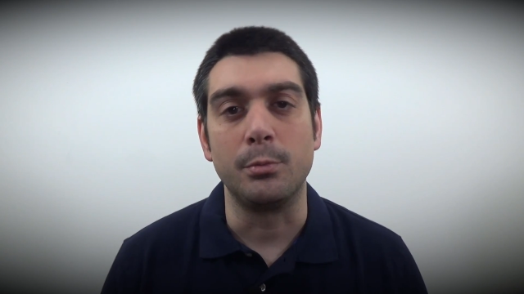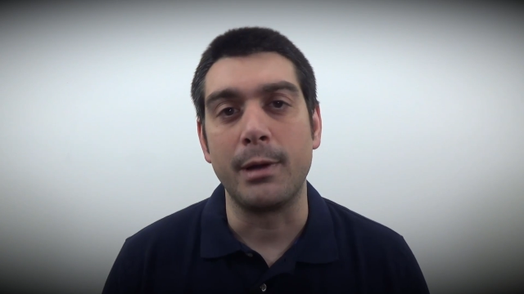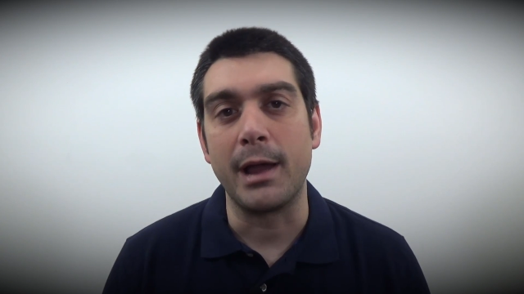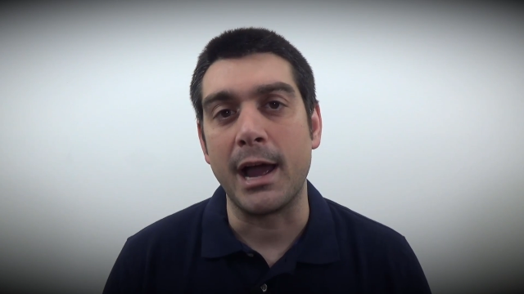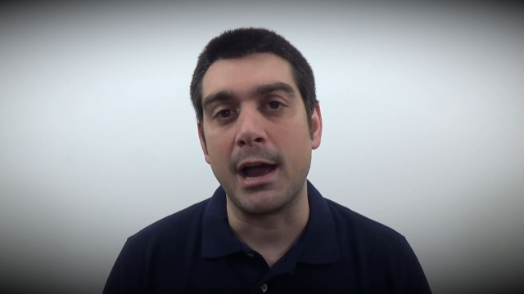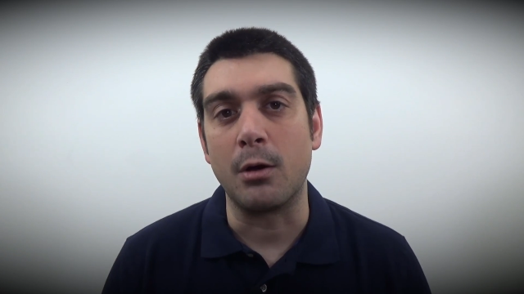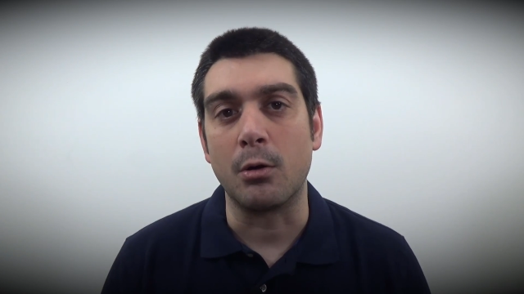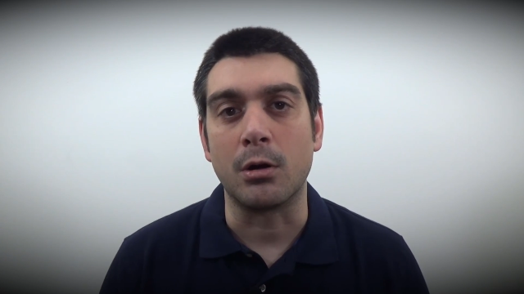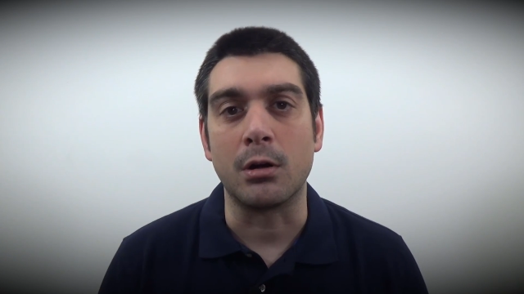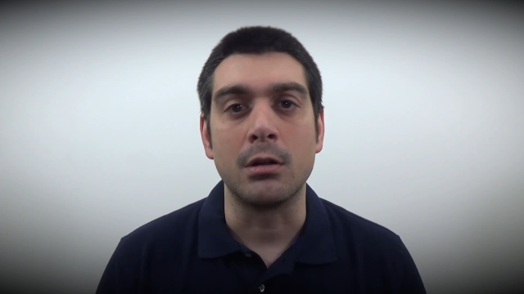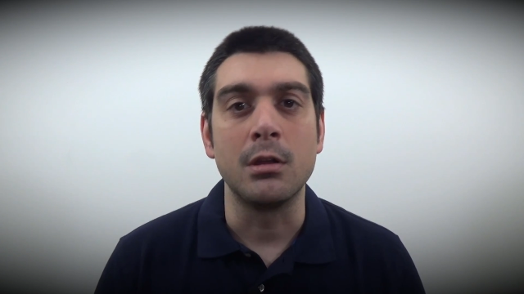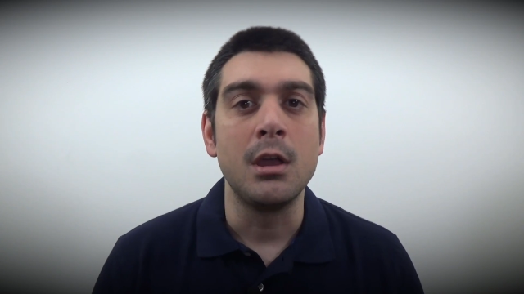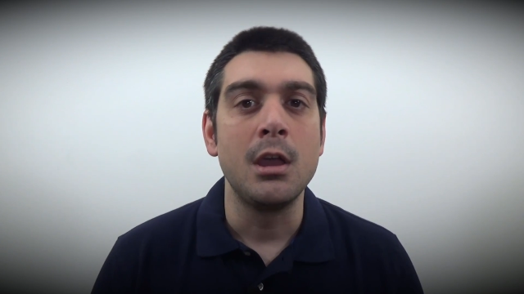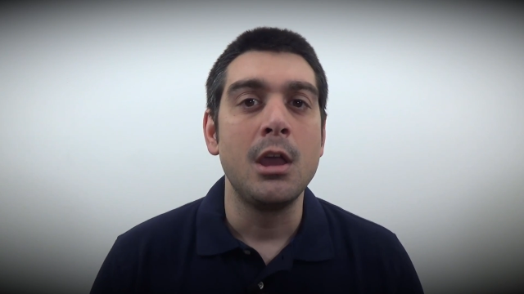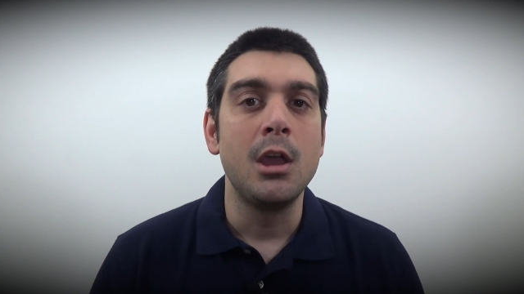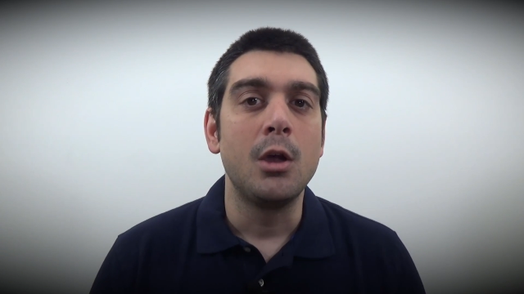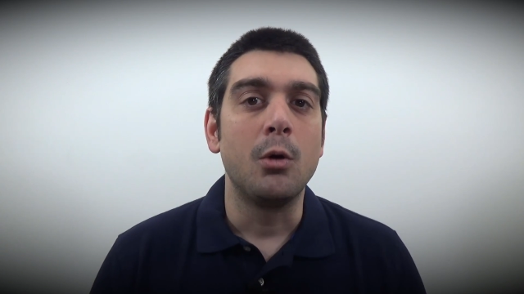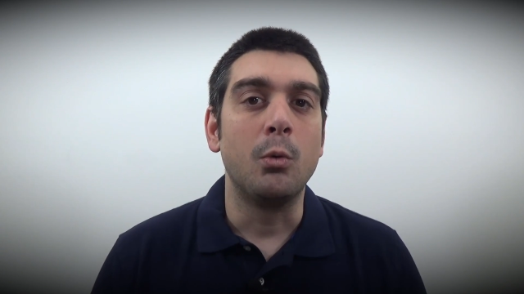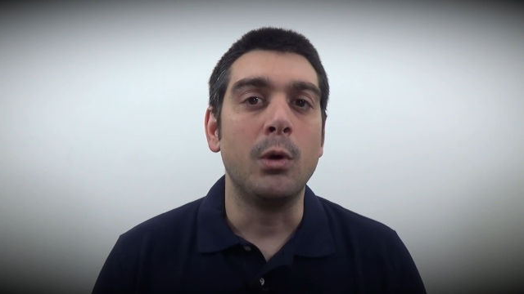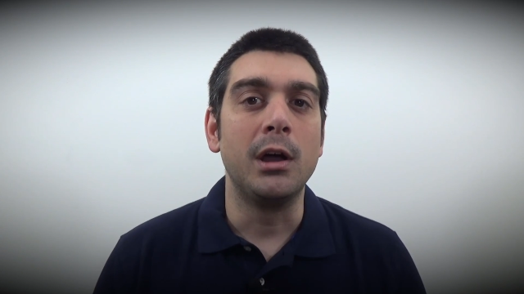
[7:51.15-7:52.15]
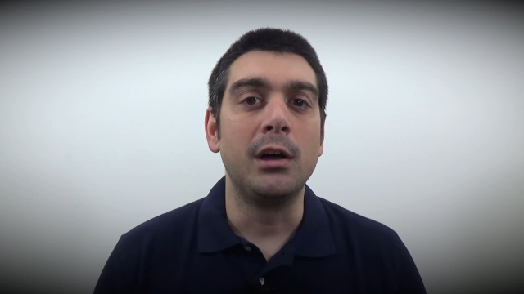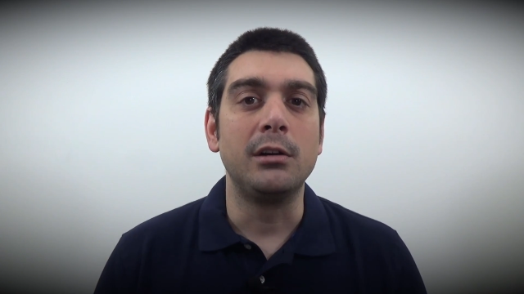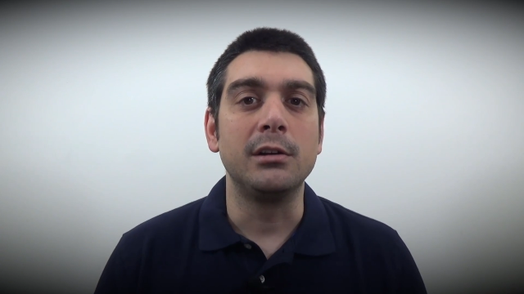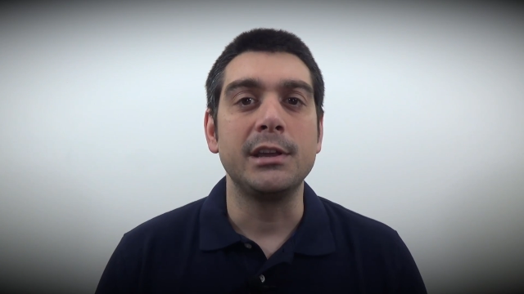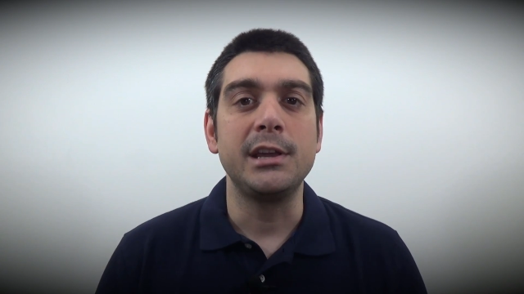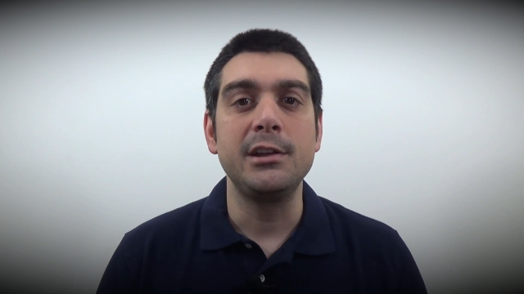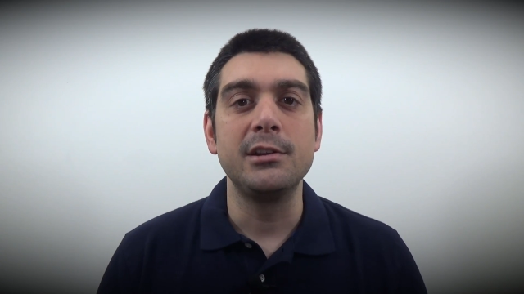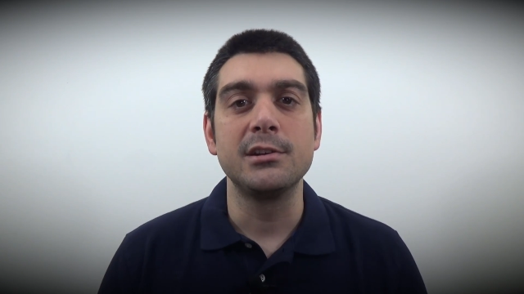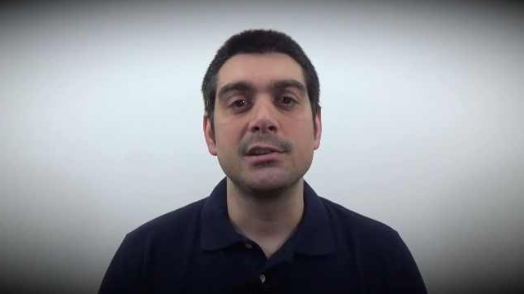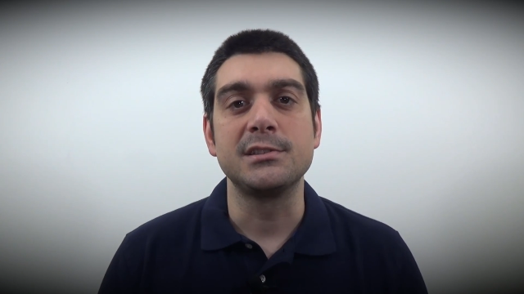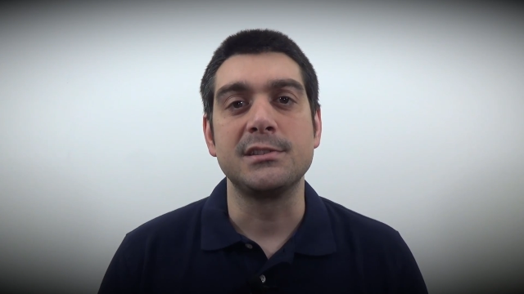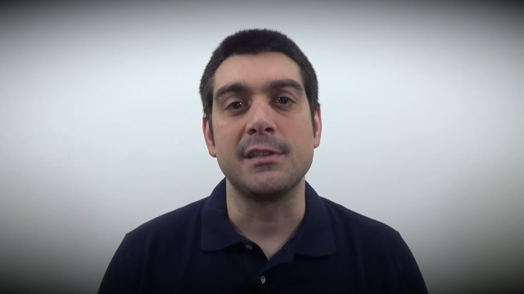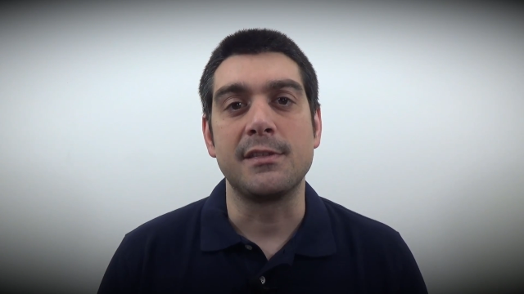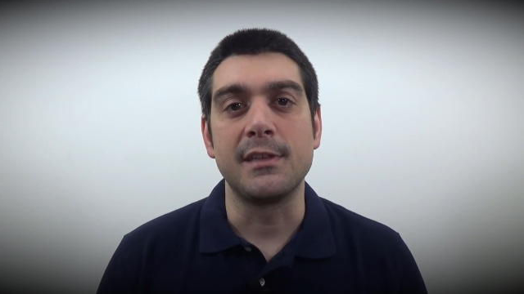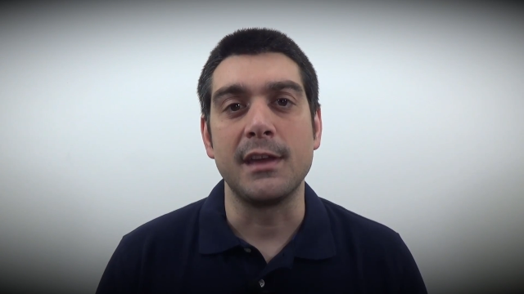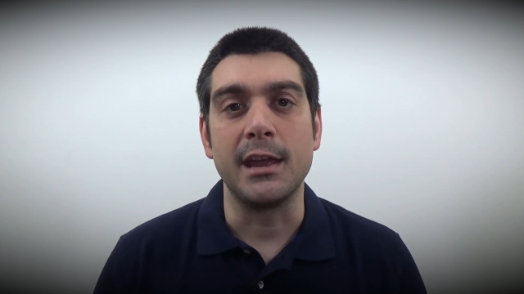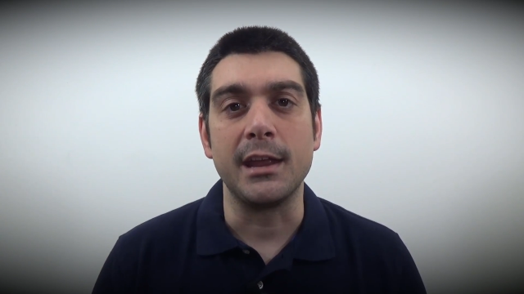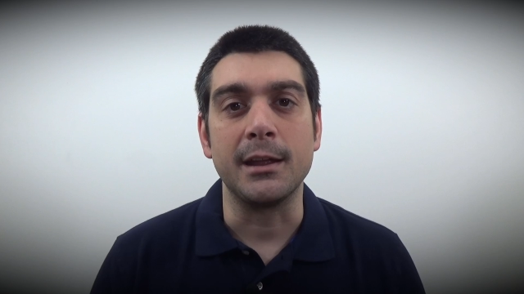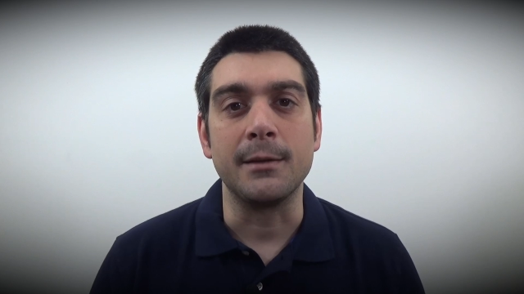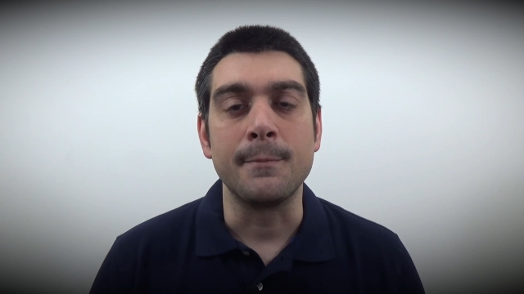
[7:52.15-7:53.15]
power. Well, here's the
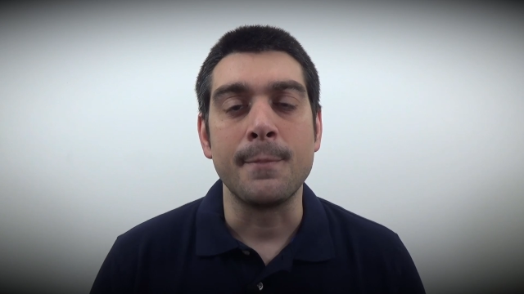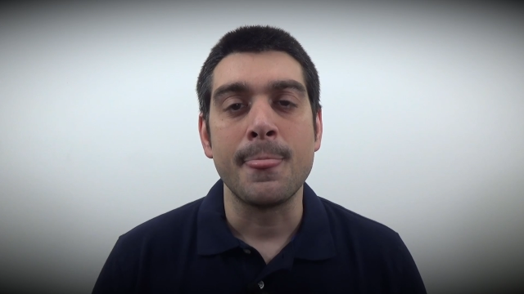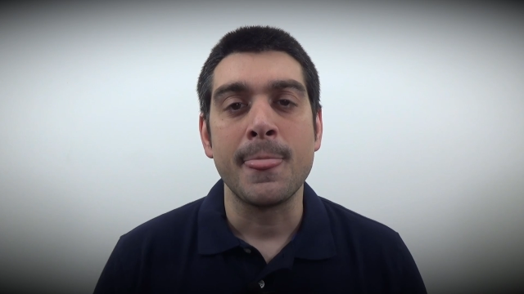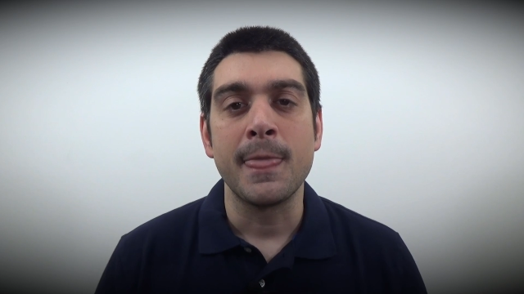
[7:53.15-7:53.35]
thing.